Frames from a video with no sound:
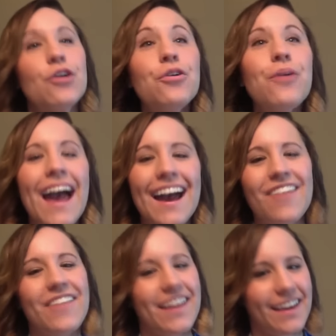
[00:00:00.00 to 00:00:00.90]

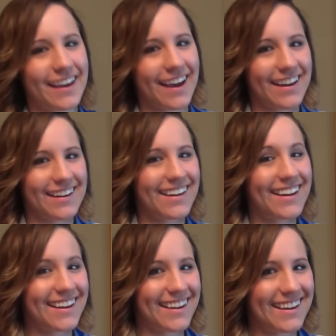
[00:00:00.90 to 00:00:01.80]
who okay, I got it.
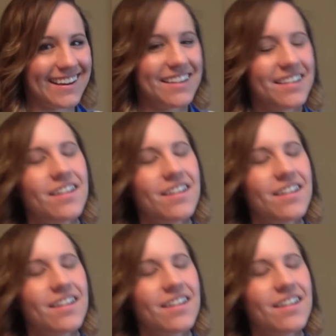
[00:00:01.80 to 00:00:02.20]
I got it.